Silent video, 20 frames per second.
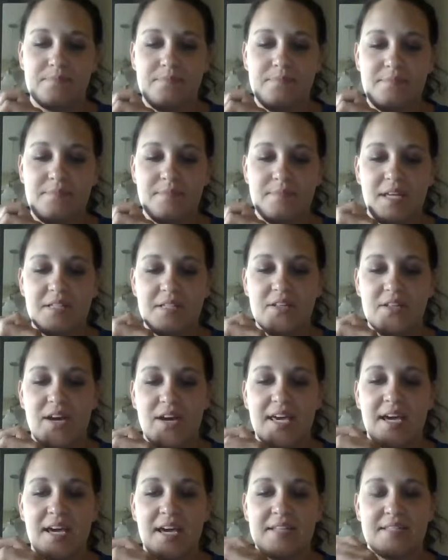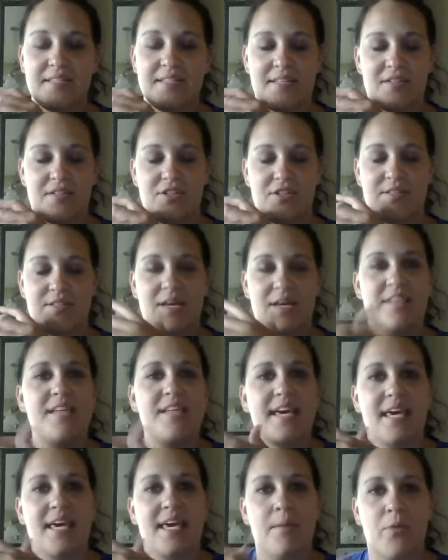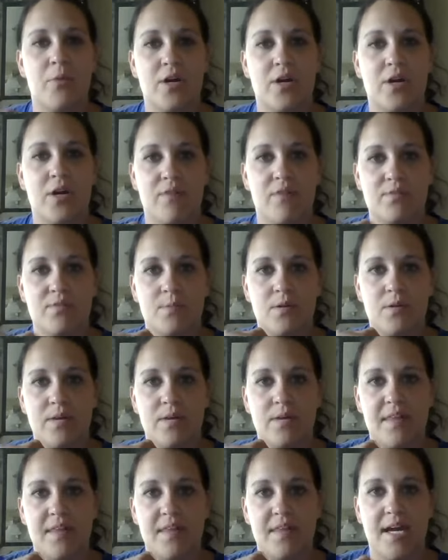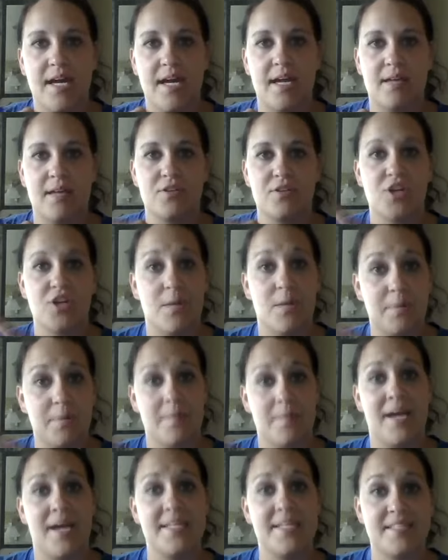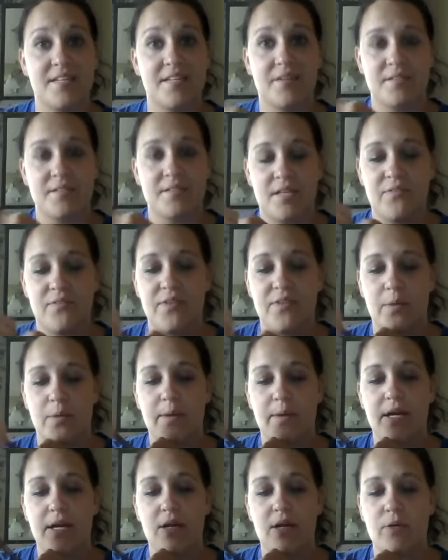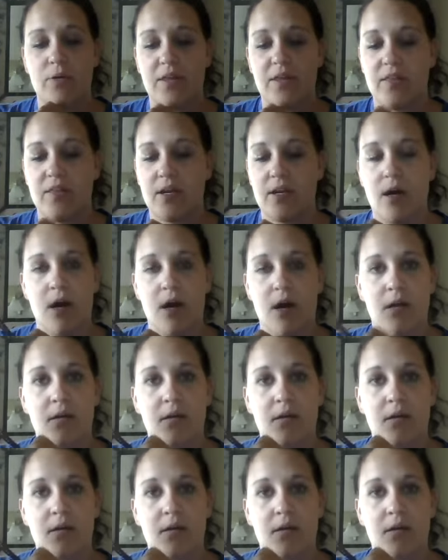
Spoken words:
And so I guess just as I get more comfortable with it and sharpen my skills, I'll feel better with it all.